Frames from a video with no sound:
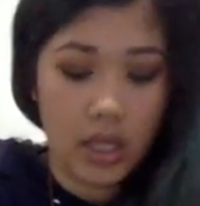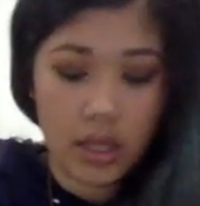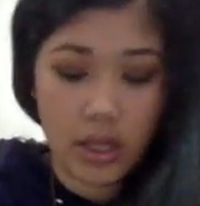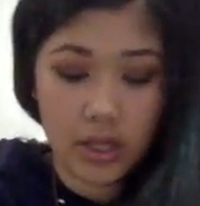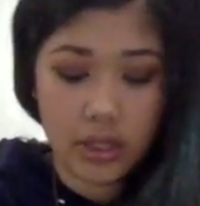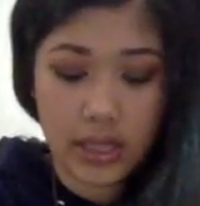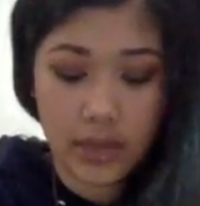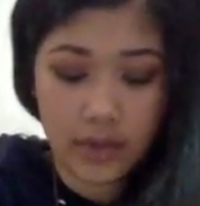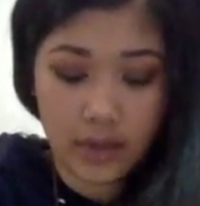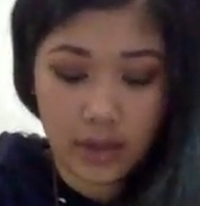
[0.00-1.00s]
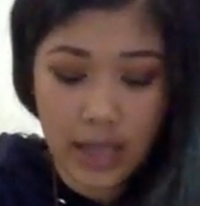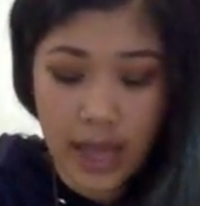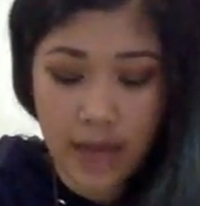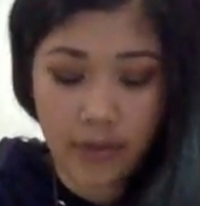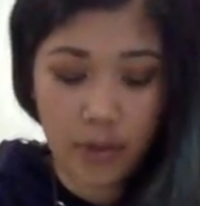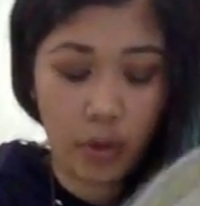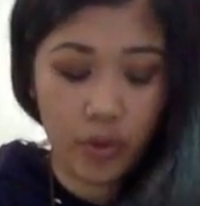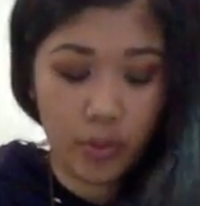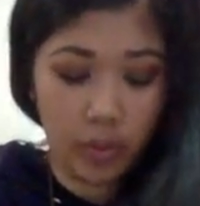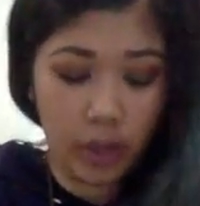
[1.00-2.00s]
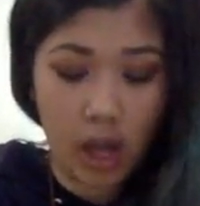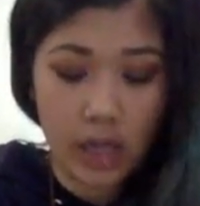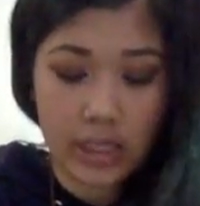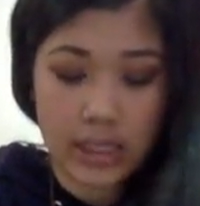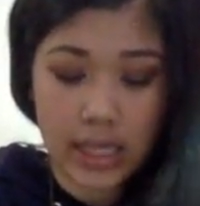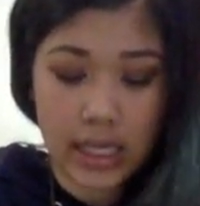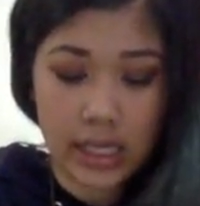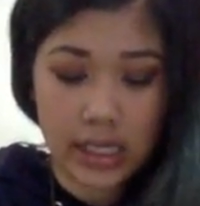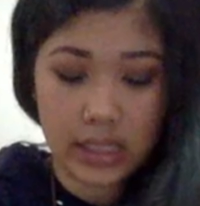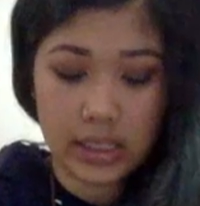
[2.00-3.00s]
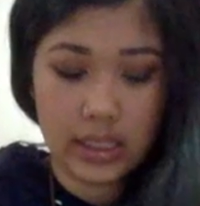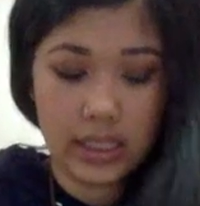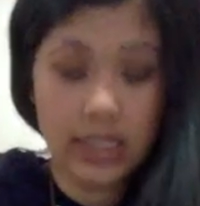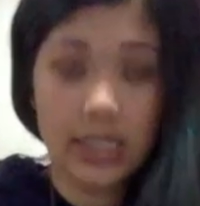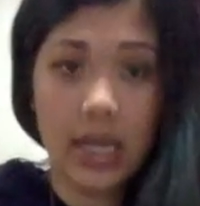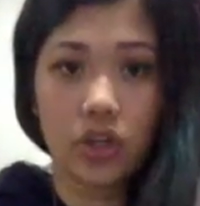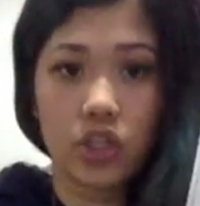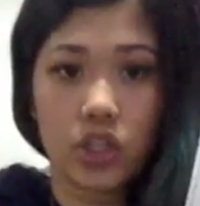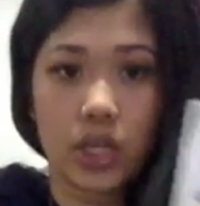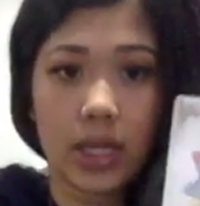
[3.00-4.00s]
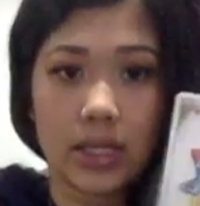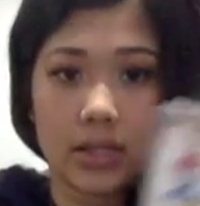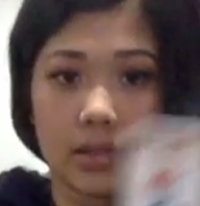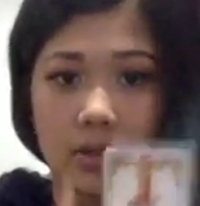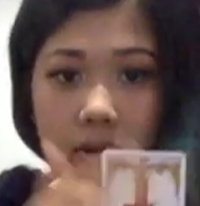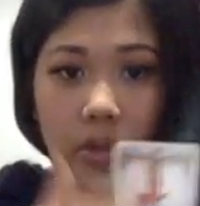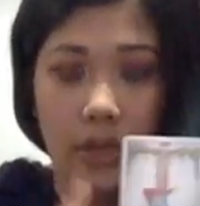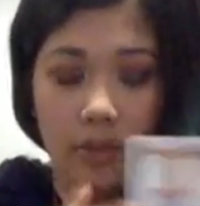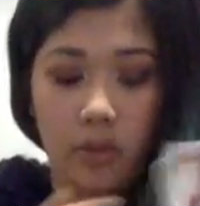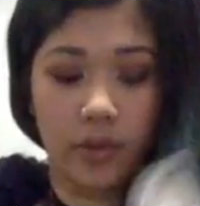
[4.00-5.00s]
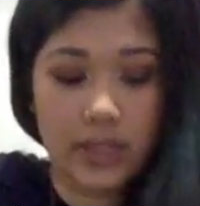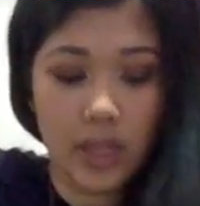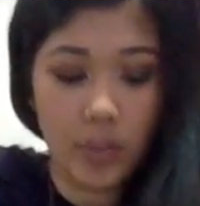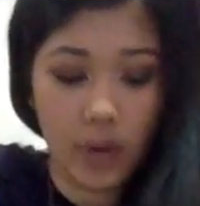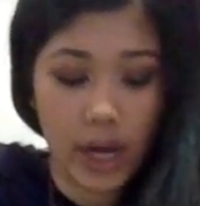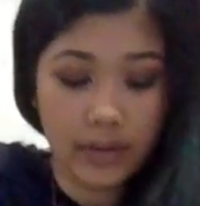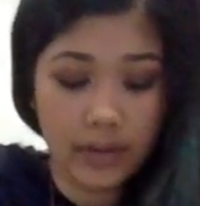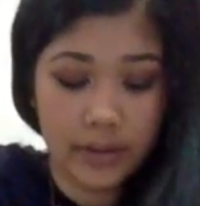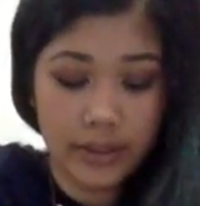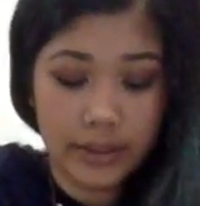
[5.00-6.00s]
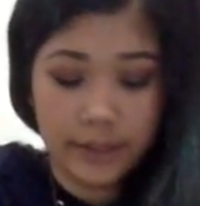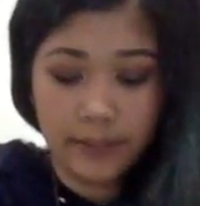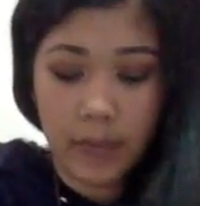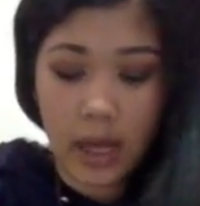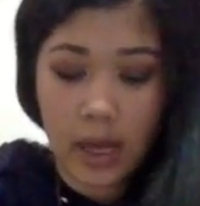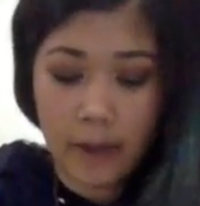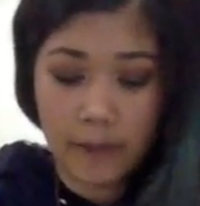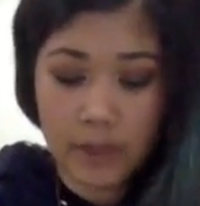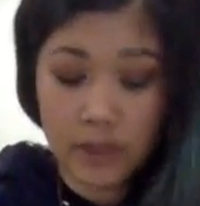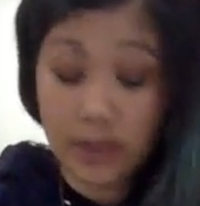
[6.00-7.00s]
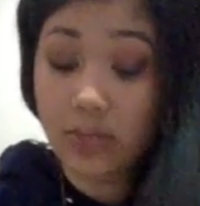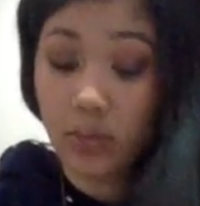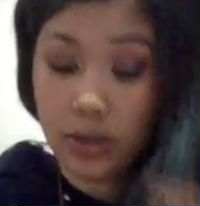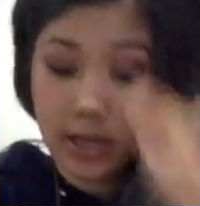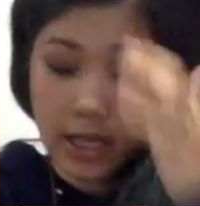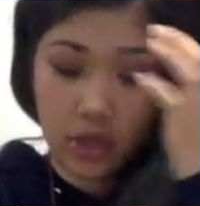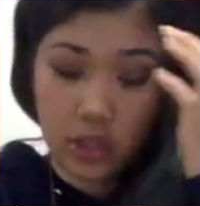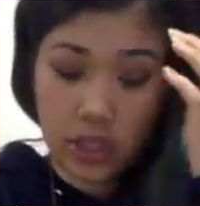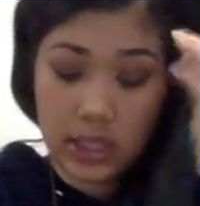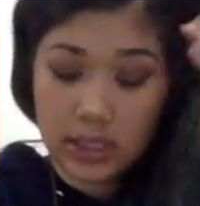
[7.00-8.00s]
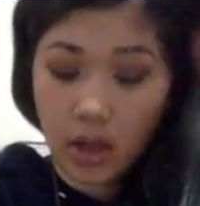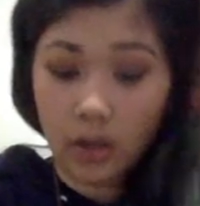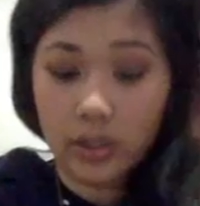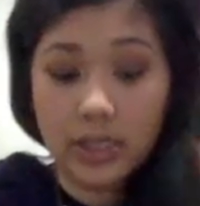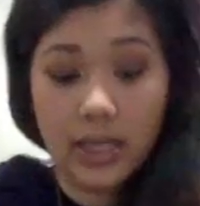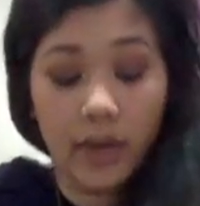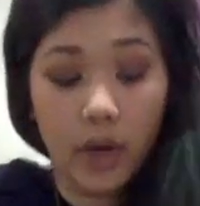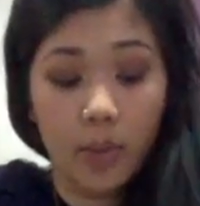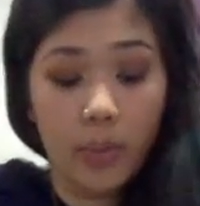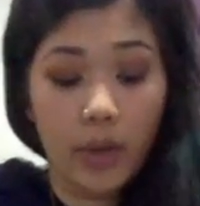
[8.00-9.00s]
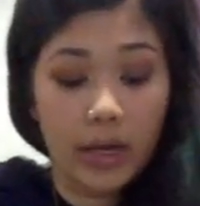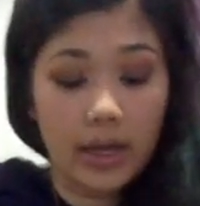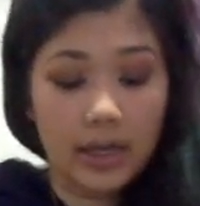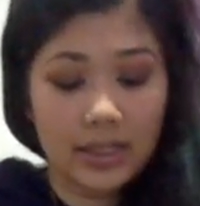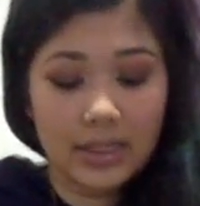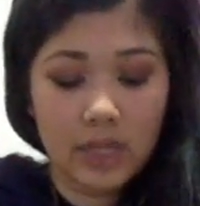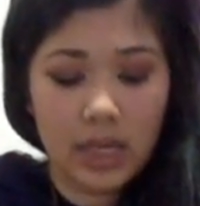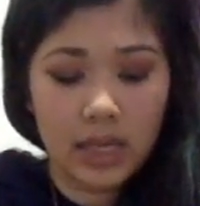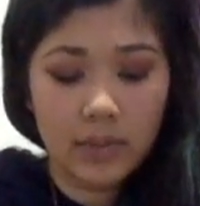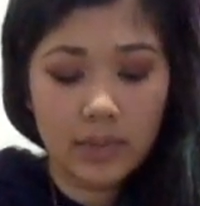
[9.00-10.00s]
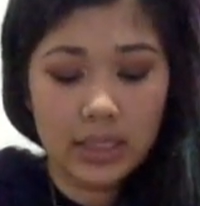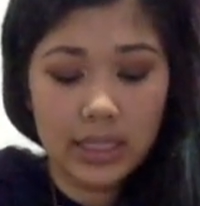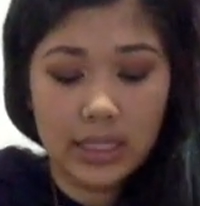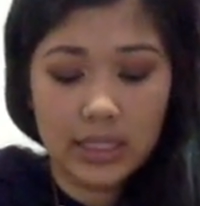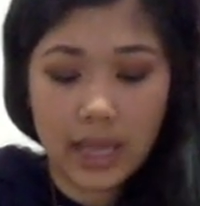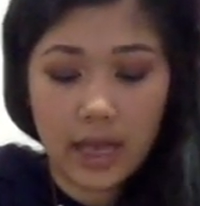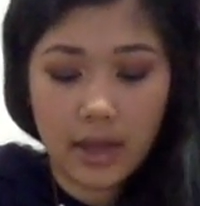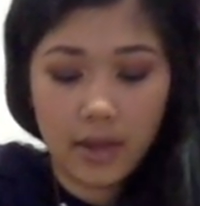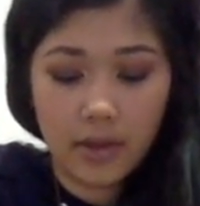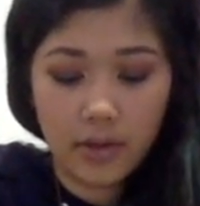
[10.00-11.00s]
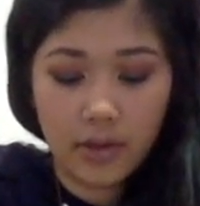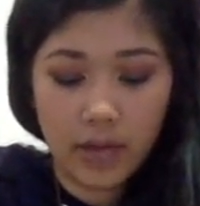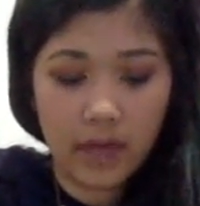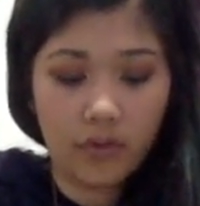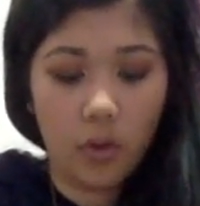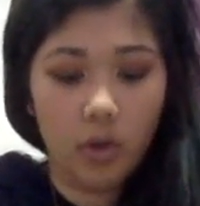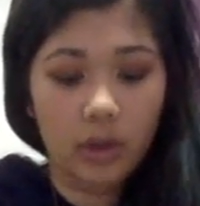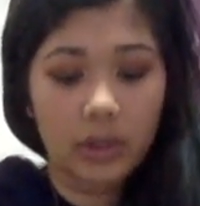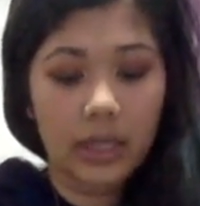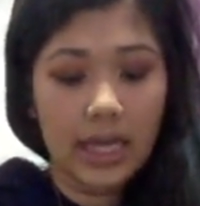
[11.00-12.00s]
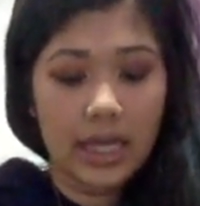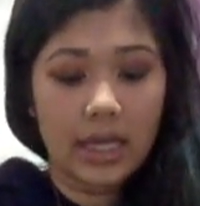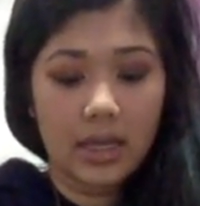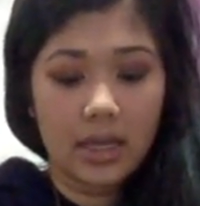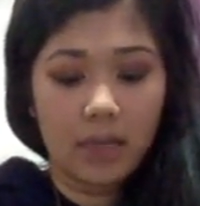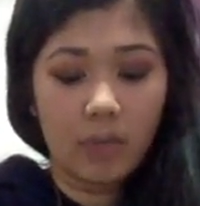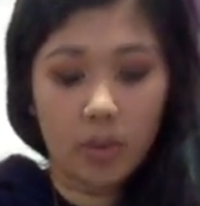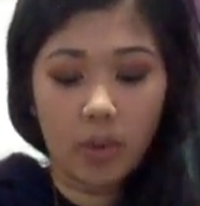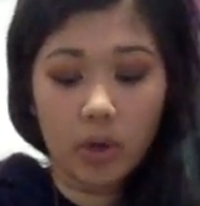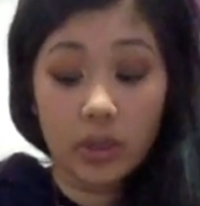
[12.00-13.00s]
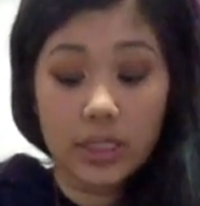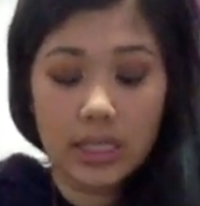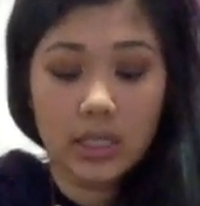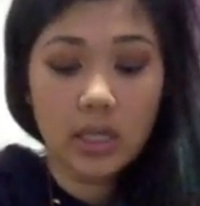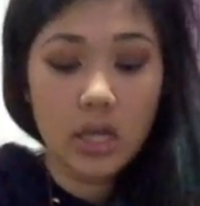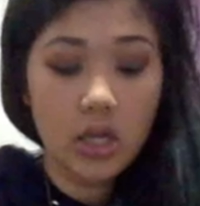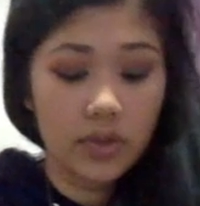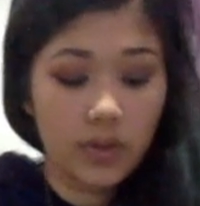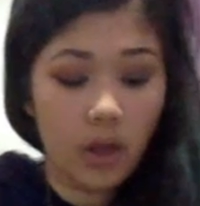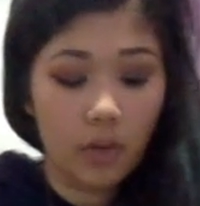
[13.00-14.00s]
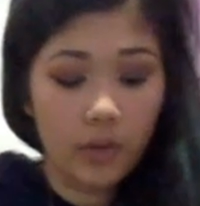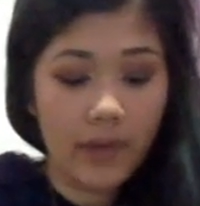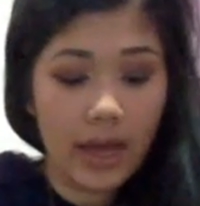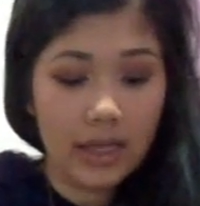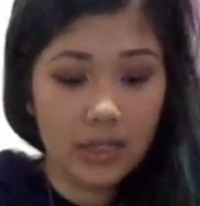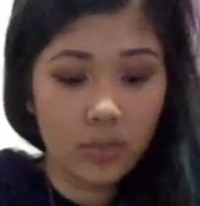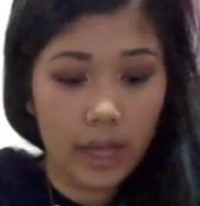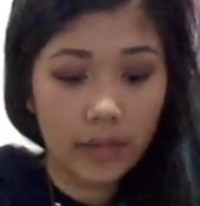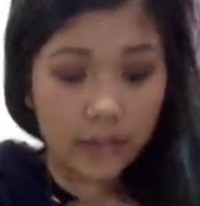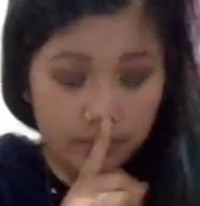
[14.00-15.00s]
There's doubt, yeah, they're both blocked, and this energy is the only one that's upright. So that's what the energy is all together, but sometimes these kind of correlate per person, so I'll read that as well.